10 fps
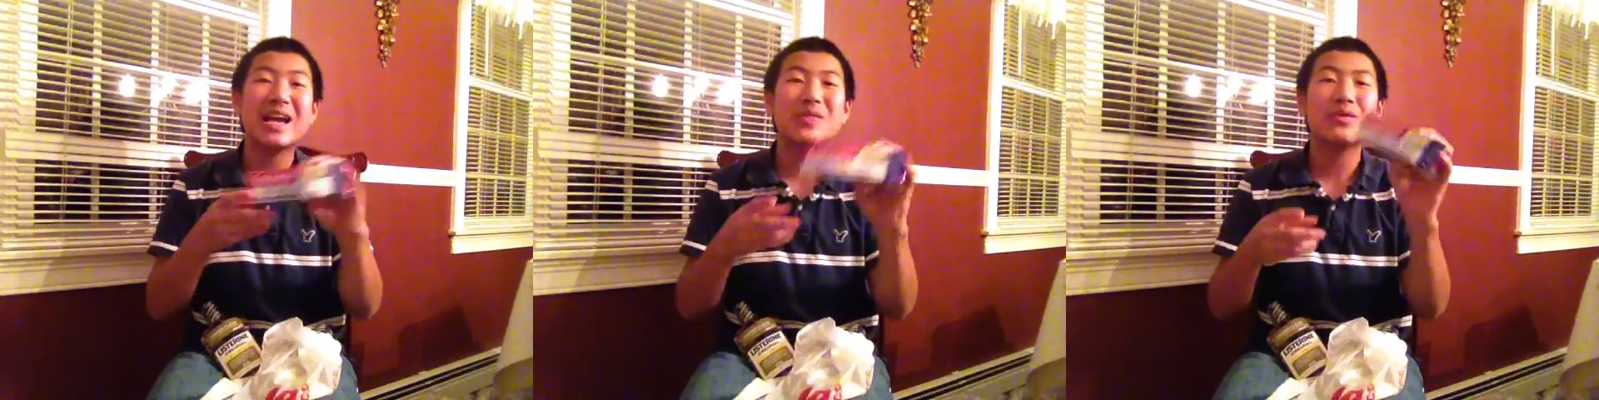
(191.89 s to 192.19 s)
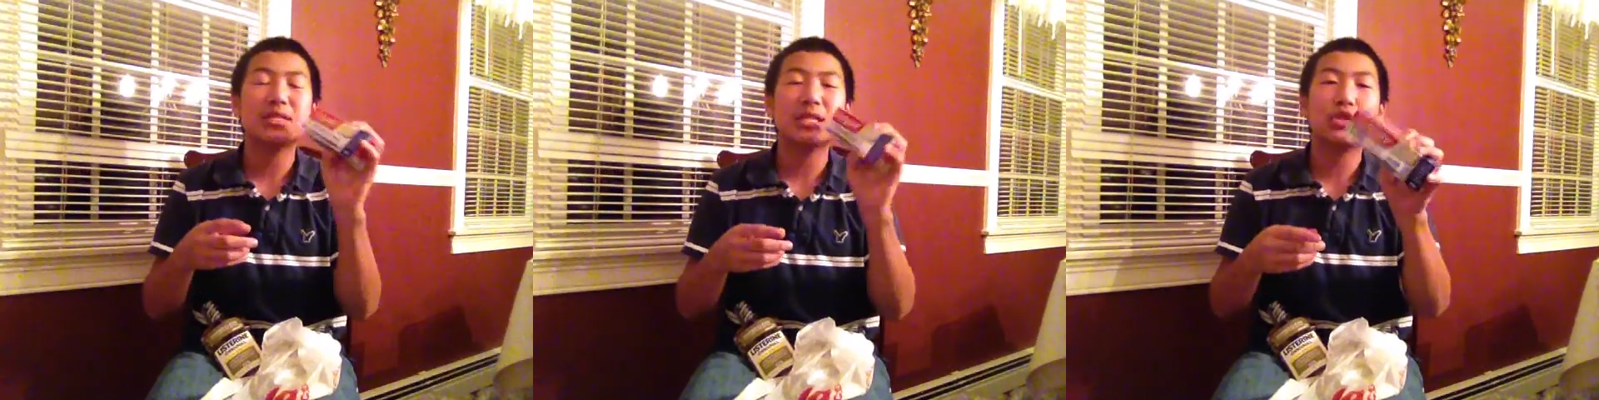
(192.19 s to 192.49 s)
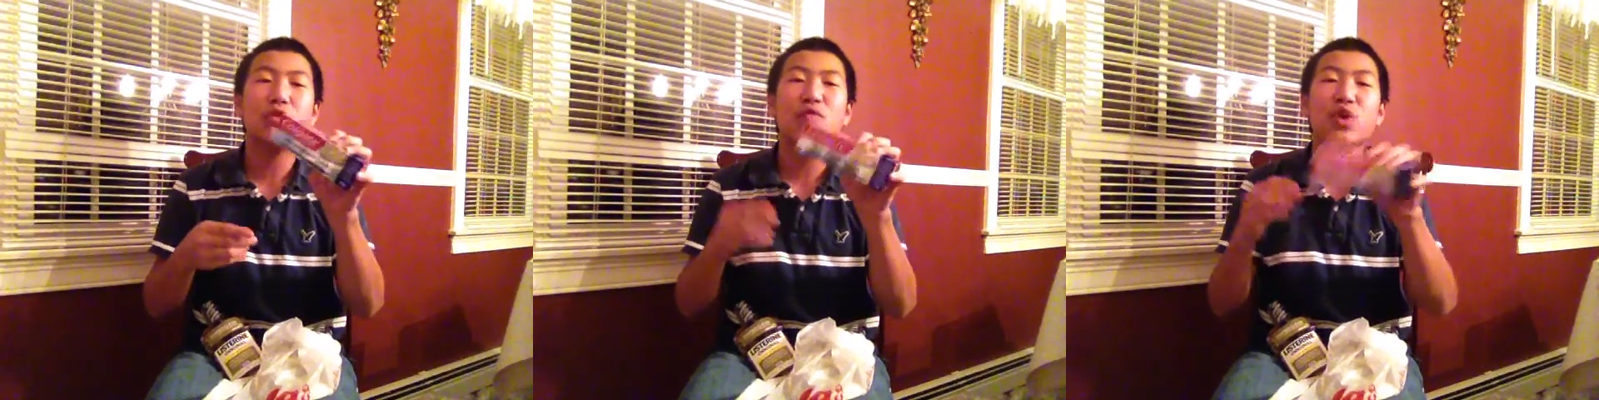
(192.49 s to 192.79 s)
There's a
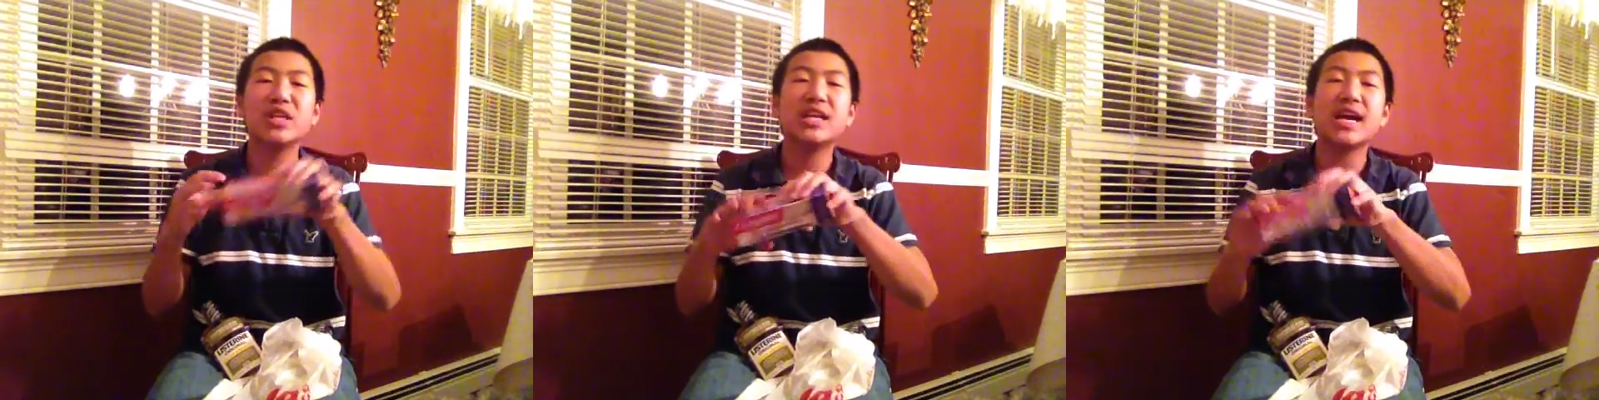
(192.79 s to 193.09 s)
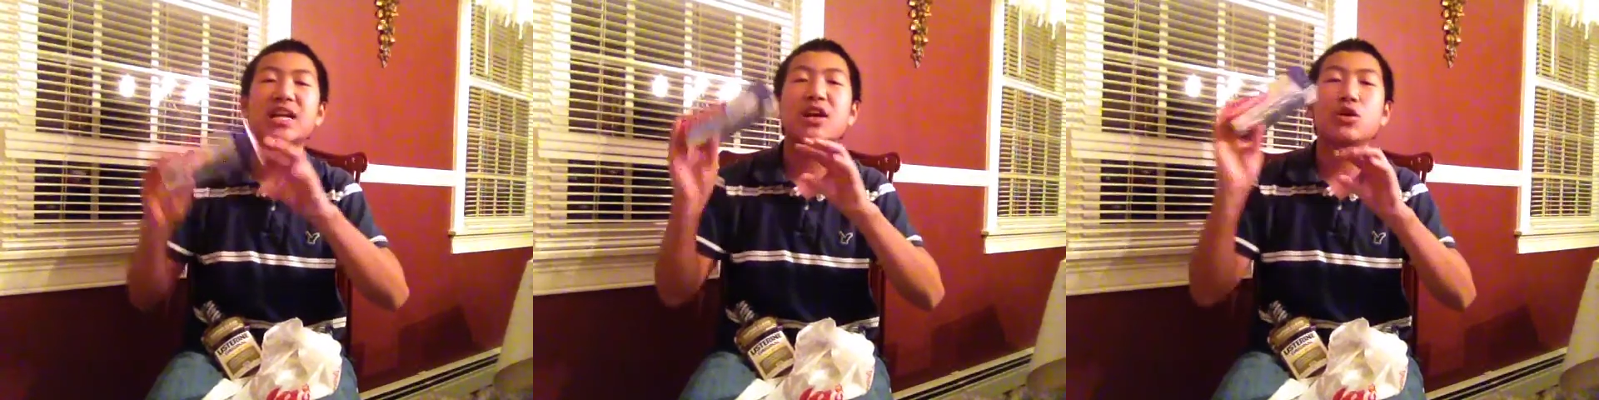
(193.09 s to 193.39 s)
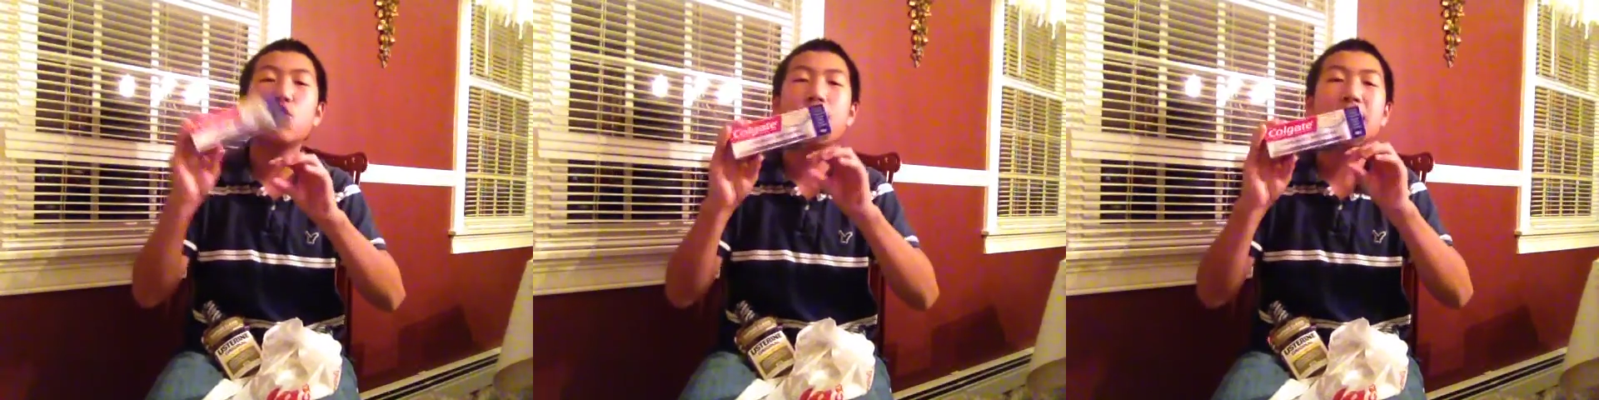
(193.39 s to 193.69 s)
$2.49
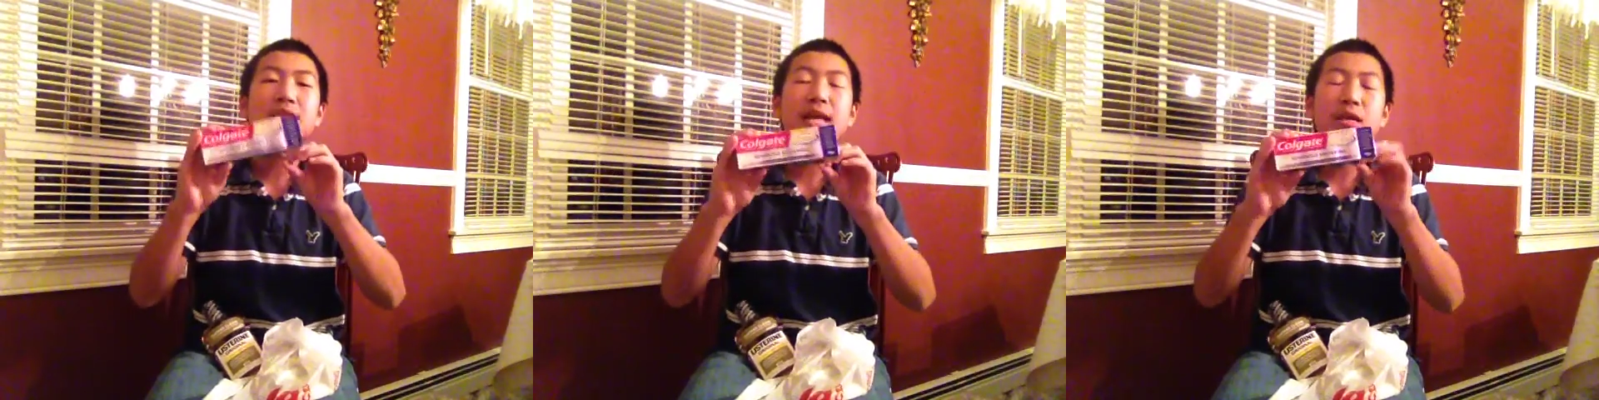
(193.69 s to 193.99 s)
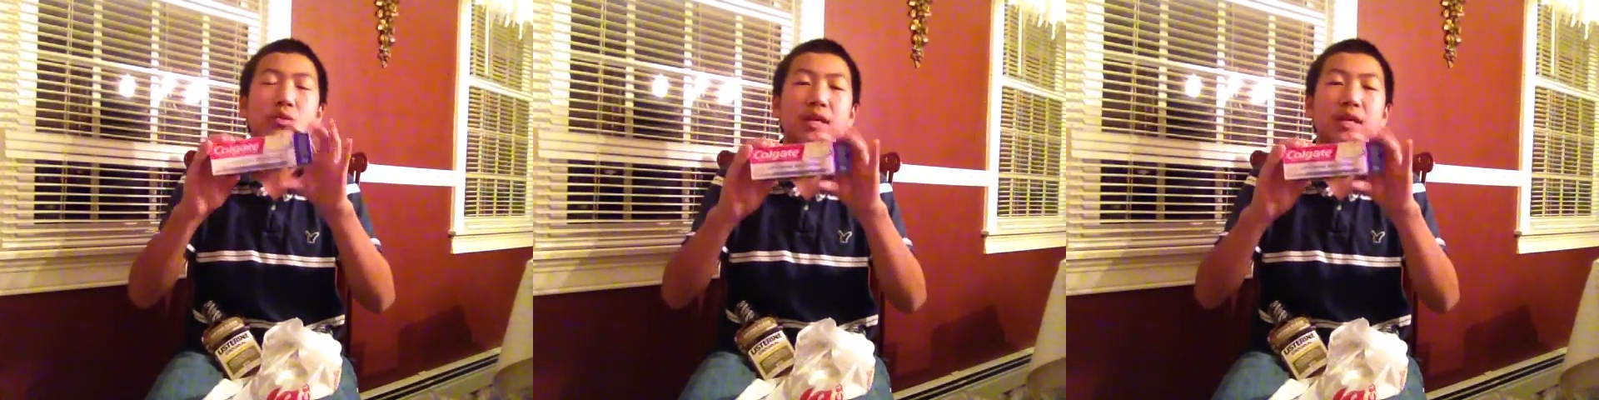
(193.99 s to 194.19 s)
coupon that you